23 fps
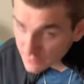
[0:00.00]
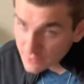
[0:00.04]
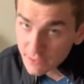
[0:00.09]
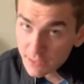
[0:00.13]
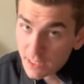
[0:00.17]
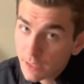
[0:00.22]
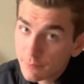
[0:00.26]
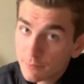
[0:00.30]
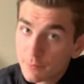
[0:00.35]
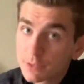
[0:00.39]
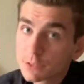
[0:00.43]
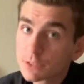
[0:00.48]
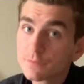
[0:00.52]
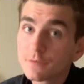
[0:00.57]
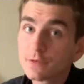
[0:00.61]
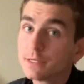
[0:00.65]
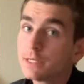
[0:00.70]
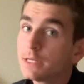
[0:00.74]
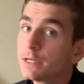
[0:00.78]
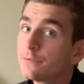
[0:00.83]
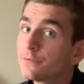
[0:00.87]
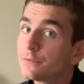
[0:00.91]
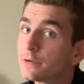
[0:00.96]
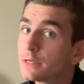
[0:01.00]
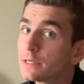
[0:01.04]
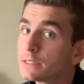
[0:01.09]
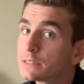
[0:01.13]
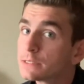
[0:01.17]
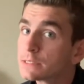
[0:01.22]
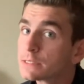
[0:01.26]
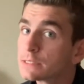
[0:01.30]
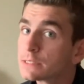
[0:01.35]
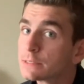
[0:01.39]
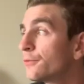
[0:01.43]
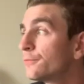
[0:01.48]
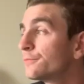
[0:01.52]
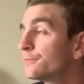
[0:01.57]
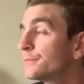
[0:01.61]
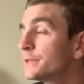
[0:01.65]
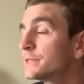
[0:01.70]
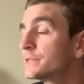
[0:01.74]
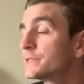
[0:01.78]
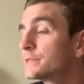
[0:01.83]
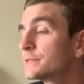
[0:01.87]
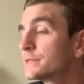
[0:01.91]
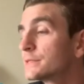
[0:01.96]
that much of a difference.
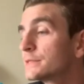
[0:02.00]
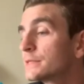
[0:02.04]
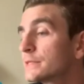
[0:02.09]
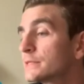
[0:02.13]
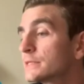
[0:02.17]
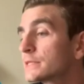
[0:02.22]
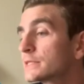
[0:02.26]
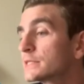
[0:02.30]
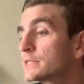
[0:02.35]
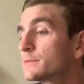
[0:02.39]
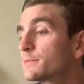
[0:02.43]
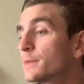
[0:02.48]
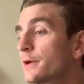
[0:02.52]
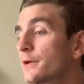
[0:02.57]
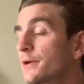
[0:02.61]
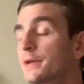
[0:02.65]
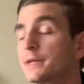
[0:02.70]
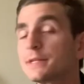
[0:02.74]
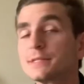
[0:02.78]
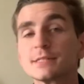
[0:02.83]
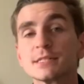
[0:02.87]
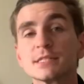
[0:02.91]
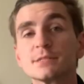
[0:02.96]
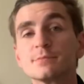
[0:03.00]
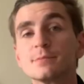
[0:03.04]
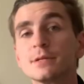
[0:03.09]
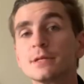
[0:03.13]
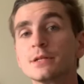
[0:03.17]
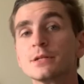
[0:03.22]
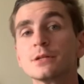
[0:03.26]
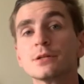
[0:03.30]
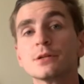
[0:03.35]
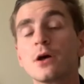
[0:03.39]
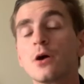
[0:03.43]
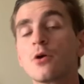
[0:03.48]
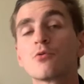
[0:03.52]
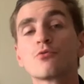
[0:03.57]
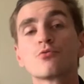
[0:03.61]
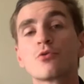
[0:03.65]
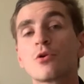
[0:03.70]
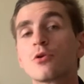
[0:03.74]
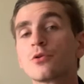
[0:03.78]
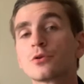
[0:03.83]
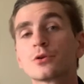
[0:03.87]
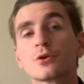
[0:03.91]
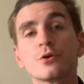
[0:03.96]
This experience has been a
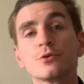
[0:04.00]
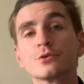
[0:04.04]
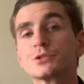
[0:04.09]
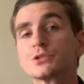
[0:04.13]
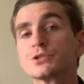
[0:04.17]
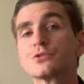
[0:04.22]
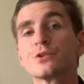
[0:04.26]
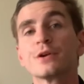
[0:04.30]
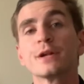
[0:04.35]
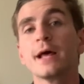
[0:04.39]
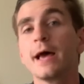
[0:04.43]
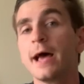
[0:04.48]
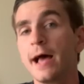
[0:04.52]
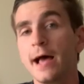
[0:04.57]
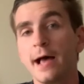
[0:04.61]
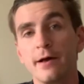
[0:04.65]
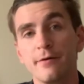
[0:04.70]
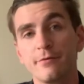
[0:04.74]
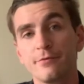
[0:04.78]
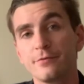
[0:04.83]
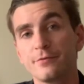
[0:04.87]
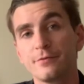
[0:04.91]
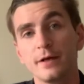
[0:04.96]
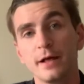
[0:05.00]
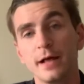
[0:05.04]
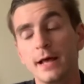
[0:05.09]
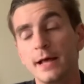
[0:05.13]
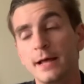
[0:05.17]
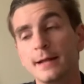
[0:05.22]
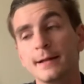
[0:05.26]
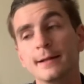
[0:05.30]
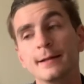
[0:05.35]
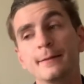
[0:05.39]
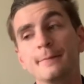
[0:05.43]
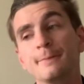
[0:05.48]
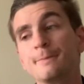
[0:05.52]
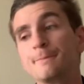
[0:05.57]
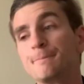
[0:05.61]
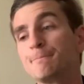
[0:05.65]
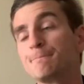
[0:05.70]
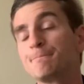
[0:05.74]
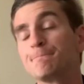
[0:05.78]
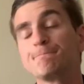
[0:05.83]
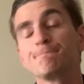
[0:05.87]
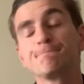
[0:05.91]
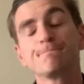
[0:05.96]
roller coaster and a half, and
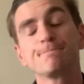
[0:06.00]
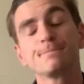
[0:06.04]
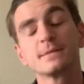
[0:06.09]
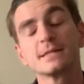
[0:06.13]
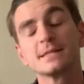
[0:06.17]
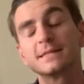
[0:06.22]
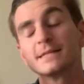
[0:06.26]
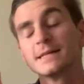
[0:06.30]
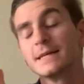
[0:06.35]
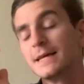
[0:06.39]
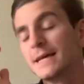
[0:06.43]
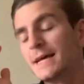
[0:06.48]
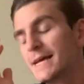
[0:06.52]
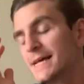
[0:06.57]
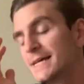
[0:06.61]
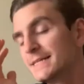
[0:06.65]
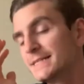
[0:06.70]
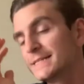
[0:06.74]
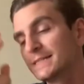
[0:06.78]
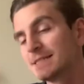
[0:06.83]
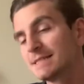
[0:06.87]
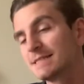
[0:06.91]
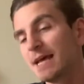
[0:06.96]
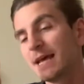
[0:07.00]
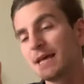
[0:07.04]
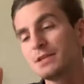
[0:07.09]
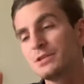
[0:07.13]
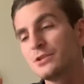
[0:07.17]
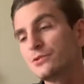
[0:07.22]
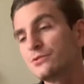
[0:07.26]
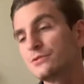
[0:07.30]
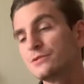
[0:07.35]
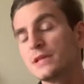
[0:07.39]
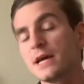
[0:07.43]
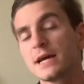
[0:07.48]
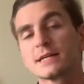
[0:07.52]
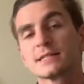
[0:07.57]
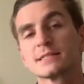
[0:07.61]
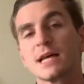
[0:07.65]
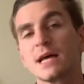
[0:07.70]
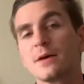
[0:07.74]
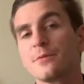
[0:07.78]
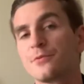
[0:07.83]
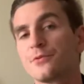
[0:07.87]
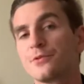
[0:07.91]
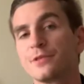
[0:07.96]
stay tuned next
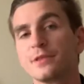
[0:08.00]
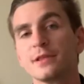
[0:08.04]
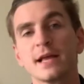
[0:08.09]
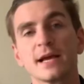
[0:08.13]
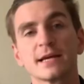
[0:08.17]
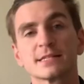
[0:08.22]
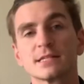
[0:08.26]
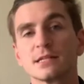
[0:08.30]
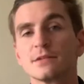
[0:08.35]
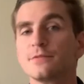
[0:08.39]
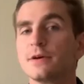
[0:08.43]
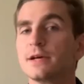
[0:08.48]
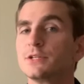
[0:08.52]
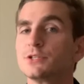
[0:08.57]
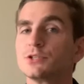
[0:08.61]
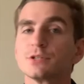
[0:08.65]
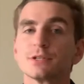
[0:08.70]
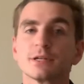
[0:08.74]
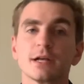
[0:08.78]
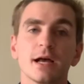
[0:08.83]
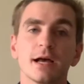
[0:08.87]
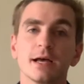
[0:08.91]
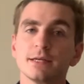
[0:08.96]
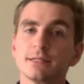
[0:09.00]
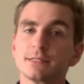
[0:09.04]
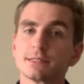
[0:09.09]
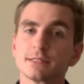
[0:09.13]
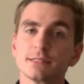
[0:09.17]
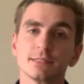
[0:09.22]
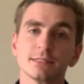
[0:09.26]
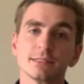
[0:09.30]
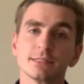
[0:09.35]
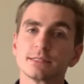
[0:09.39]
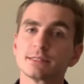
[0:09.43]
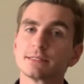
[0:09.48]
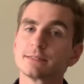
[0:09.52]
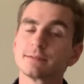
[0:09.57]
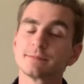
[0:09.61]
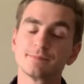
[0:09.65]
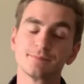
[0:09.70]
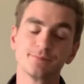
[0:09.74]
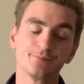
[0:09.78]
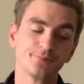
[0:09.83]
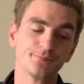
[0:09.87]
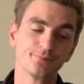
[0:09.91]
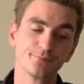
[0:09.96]
time for the next adventure, guys, because
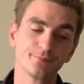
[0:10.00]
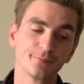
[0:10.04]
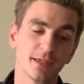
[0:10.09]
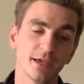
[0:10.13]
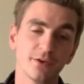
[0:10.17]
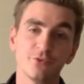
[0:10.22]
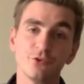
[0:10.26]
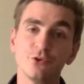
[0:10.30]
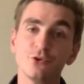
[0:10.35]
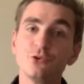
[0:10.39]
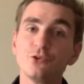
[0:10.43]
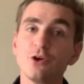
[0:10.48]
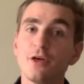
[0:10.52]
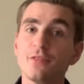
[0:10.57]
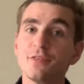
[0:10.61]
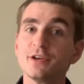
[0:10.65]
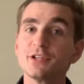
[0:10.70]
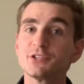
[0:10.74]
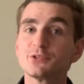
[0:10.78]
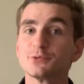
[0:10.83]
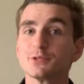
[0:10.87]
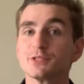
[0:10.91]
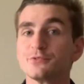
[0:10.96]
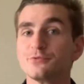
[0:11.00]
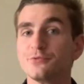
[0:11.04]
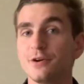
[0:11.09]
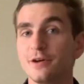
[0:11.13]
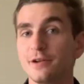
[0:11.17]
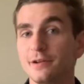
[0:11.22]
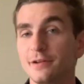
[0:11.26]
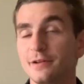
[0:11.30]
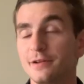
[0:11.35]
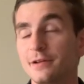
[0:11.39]
if you thought this was fun,